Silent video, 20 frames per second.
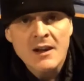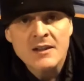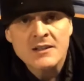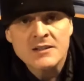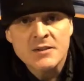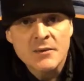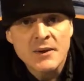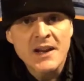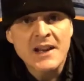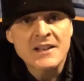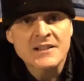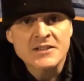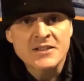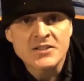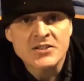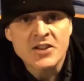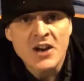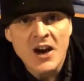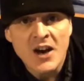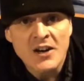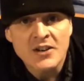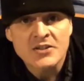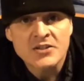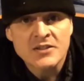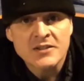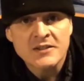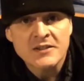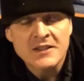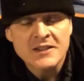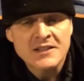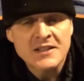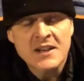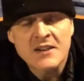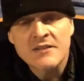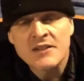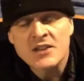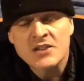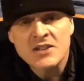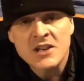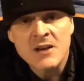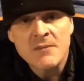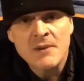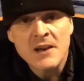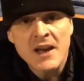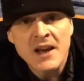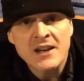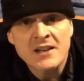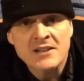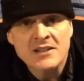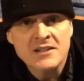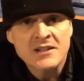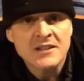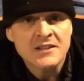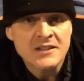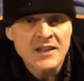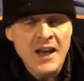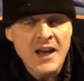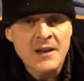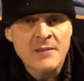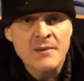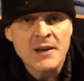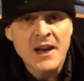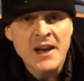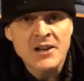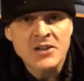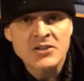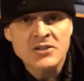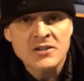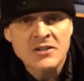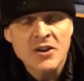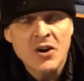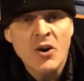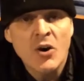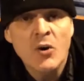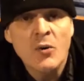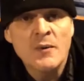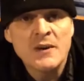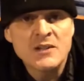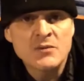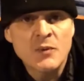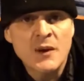to a lesser charge instead of the GBH to ABH. Always